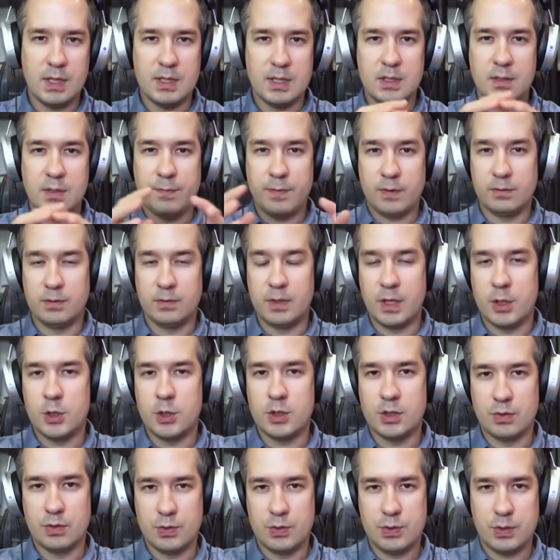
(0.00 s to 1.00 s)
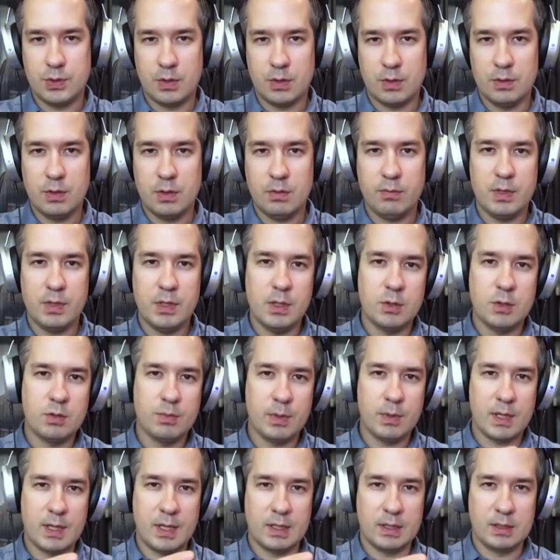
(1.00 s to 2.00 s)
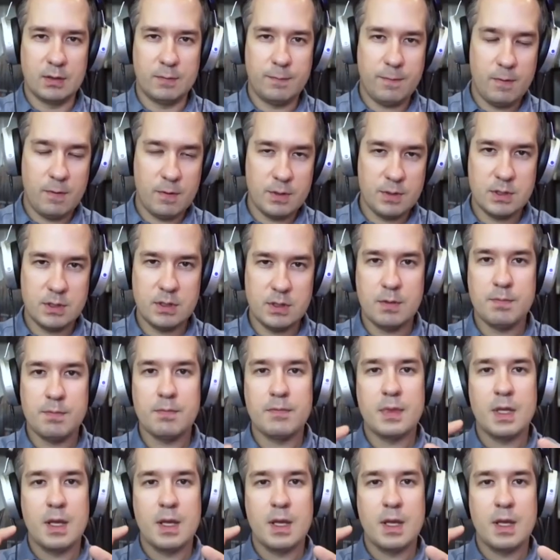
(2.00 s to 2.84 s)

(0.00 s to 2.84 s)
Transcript: is the foundational stone. We need to migrate it first.